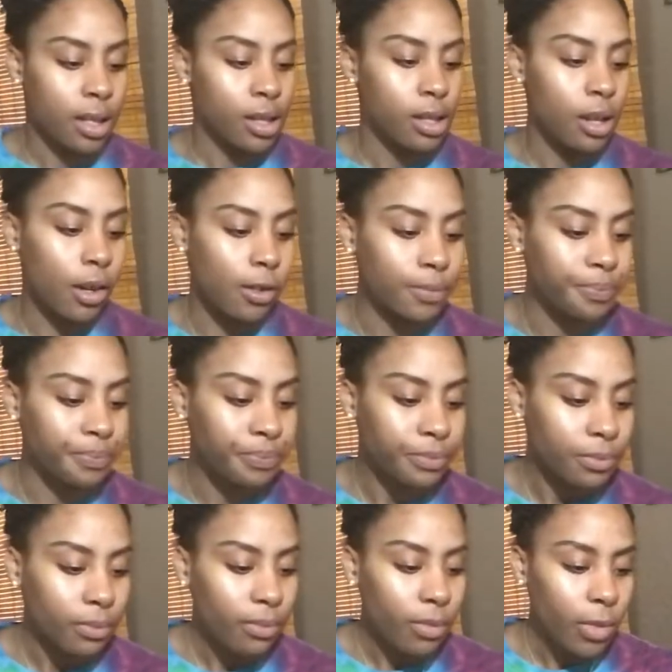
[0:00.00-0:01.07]
So,
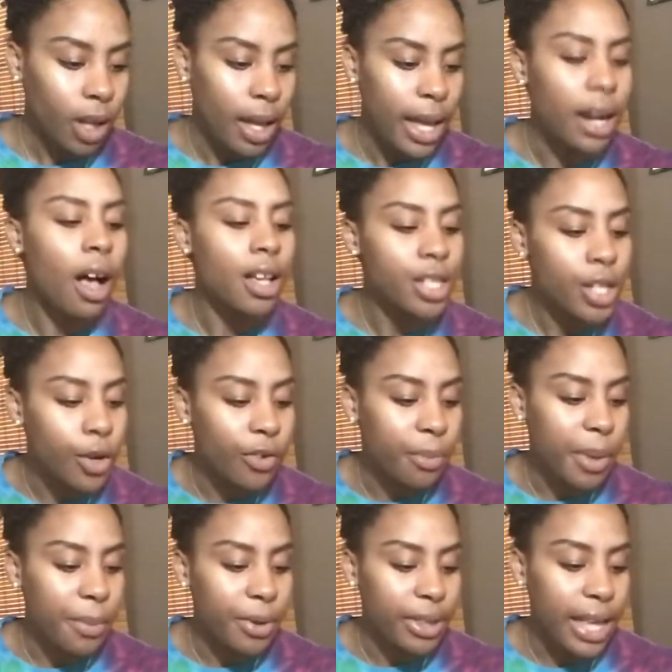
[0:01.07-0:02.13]
and also
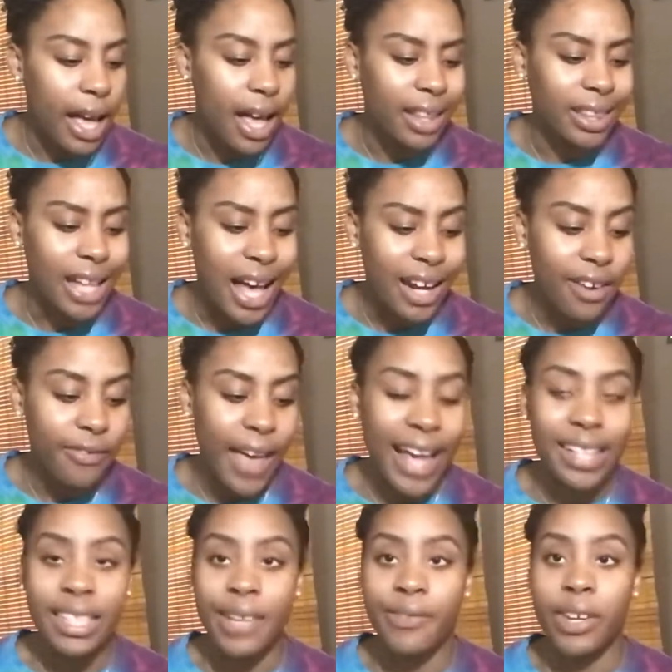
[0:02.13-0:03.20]
remember that a lot of
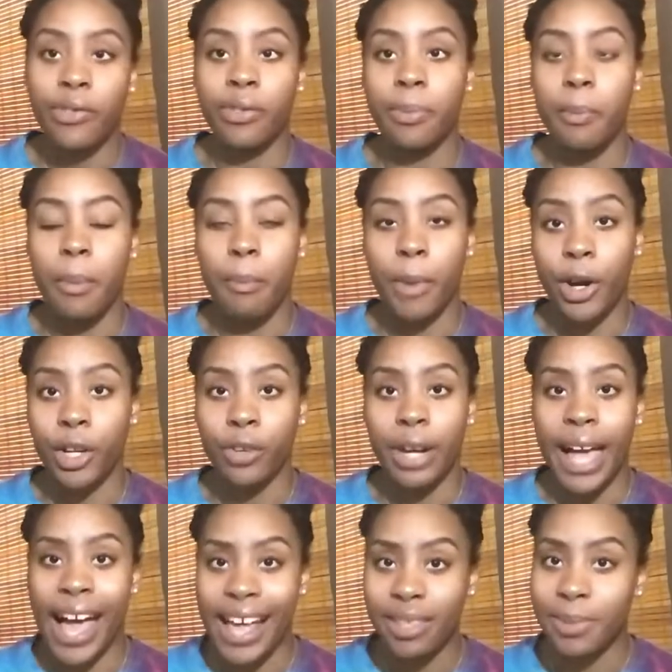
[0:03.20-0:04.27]
activity with Mercury
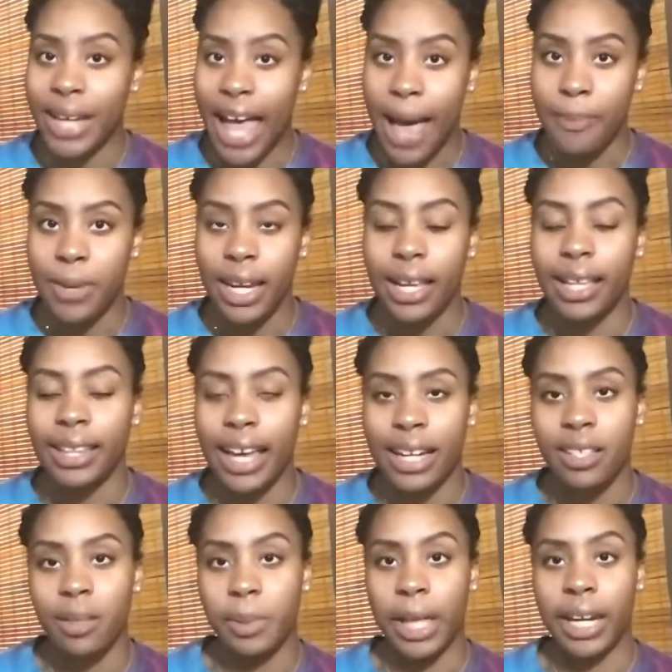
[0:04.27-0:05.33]
has been happening, and that
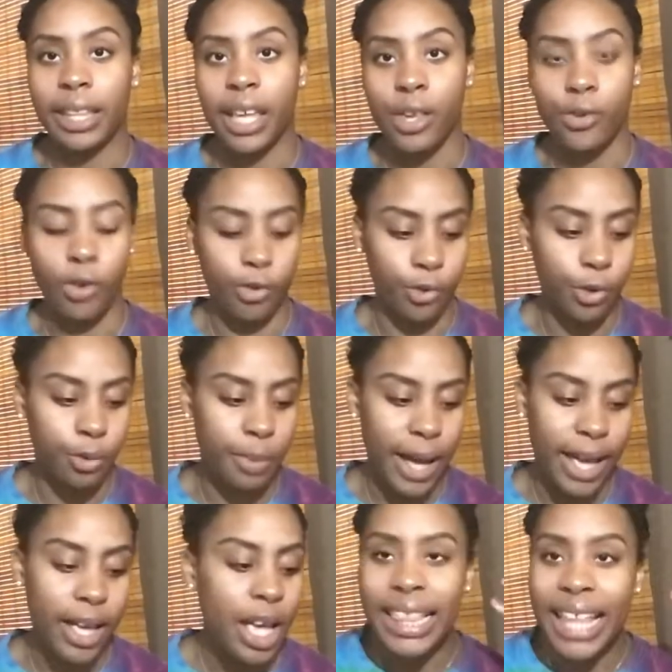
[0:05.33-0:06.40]
is the planet that you are ruled
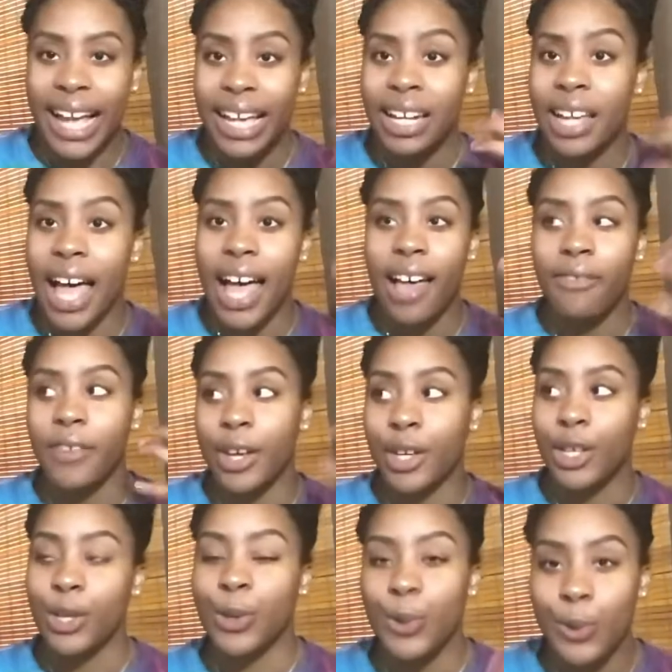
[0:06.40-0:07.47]
by. That could have a
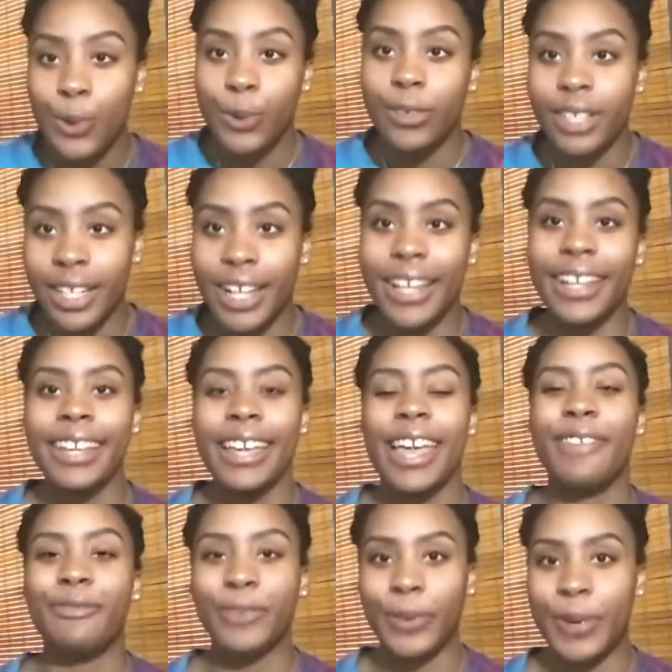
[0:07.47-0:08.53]
huge
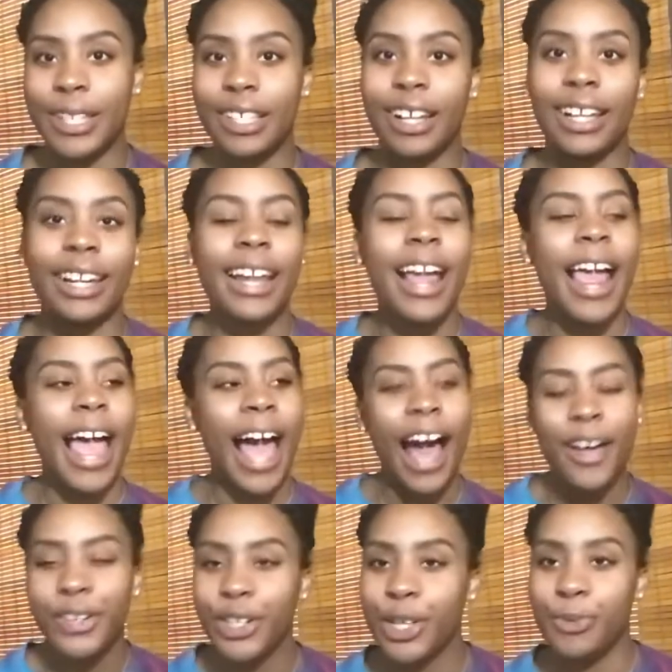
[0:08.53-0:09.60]
influence on
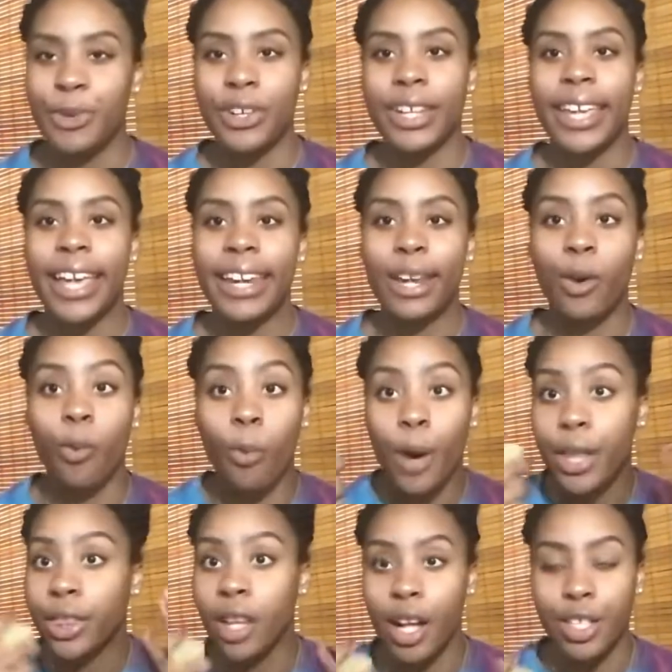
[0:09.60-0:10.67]
how you're communicating,
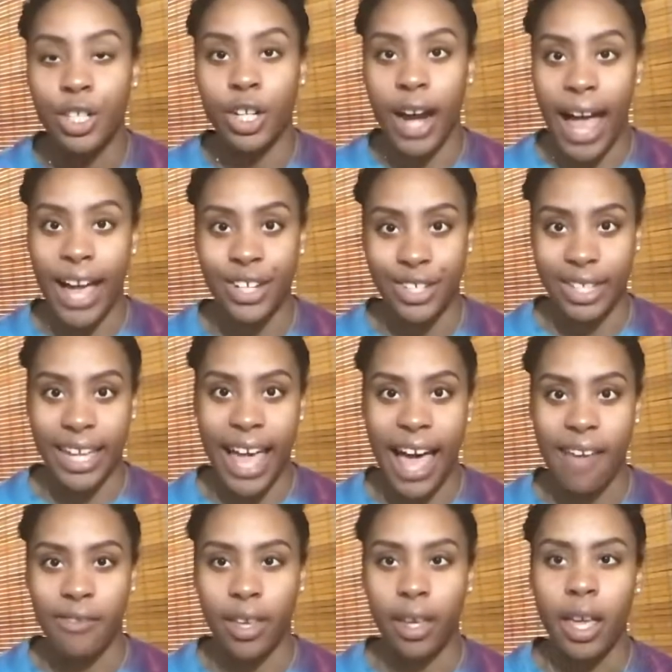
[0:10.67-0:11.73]
what thoughts you're actually
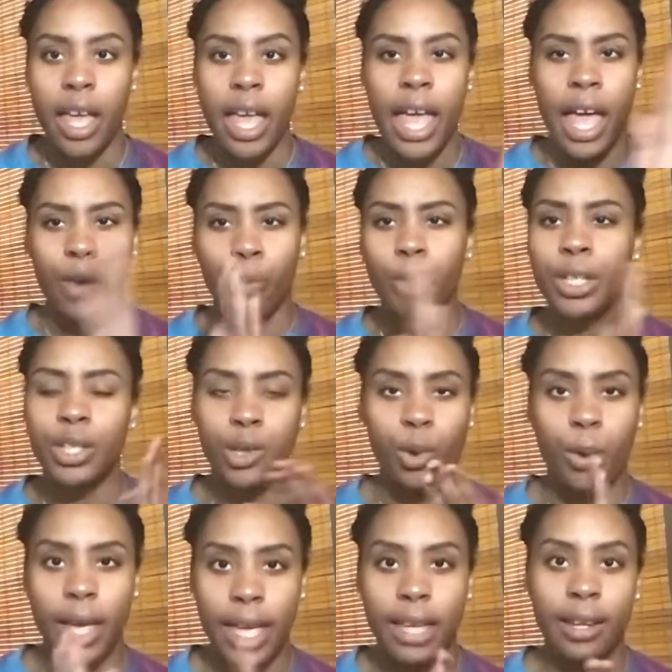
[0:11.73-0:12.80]
having, and which
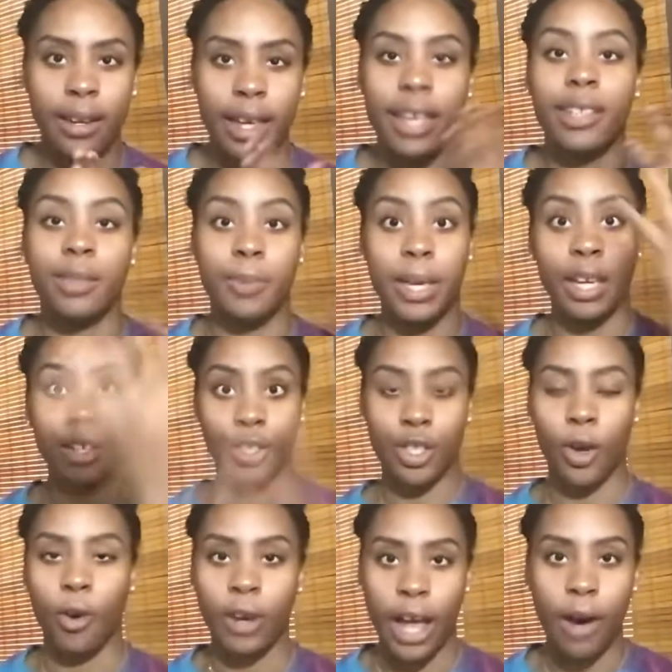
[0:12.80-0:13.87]
twin is being
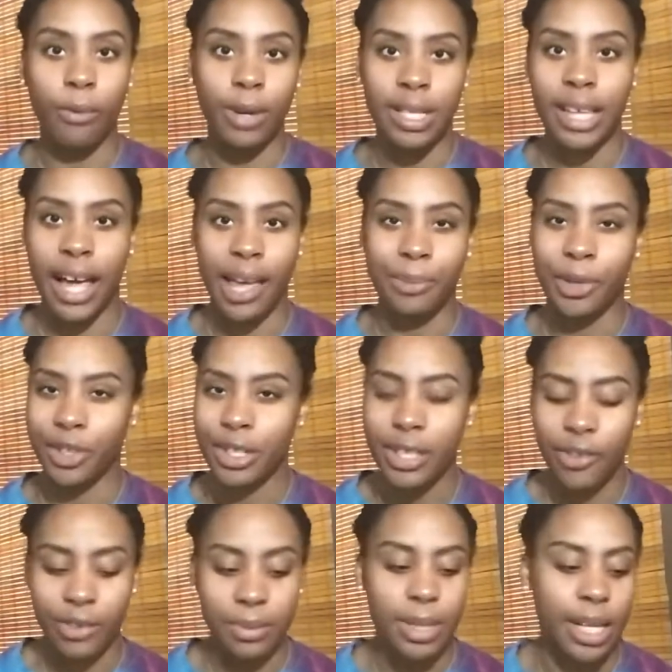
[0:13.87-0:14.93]
shown at what time. You
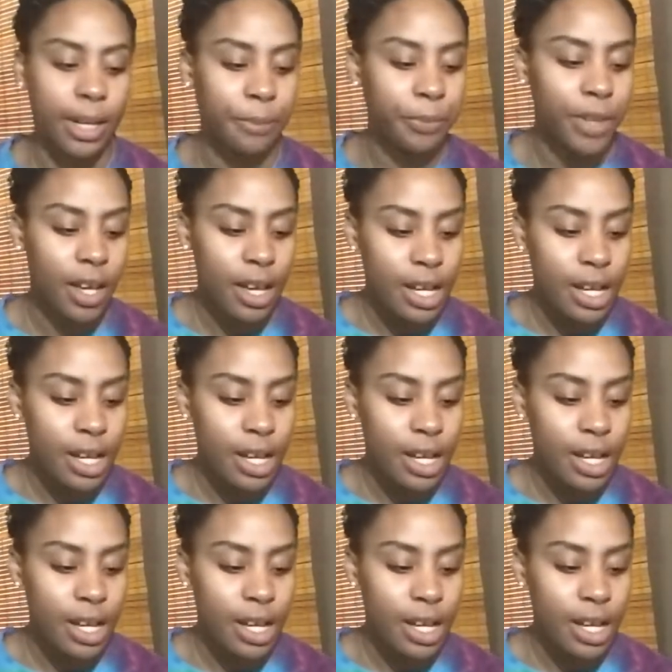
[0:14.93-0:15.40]
understand what I'm saying?